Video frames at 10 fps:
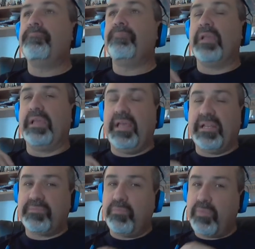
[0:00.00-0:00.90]
Again,
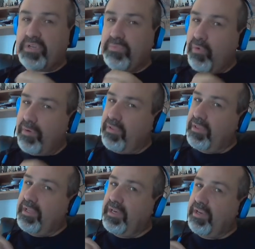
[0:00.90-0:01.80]
it's much more of a
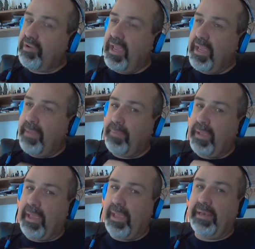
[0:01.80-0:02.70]
linear
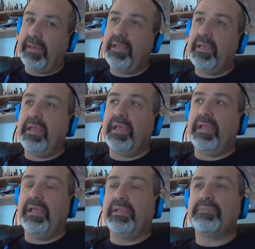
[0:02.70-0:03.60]
campaign.
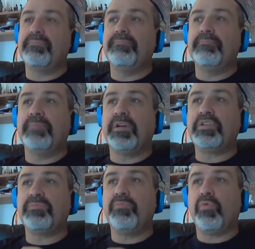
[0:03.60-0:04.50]
It's
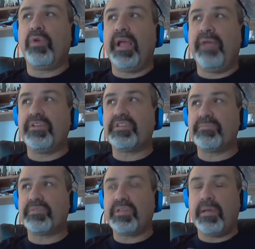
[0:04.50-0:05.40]
much more having
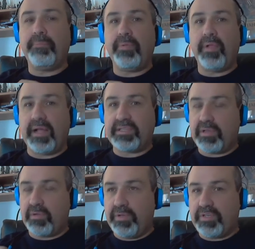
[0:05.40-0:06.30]
some subplots,
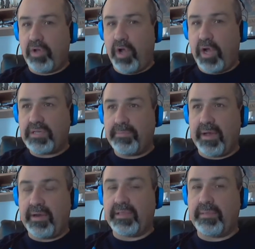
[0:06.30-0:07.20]
like we talked
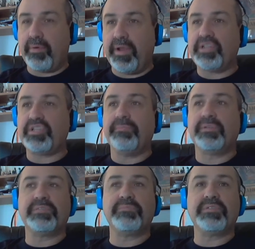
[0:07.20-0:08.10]
about, not the branching,
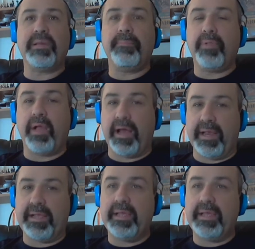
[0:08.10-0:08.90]
but some subplotting.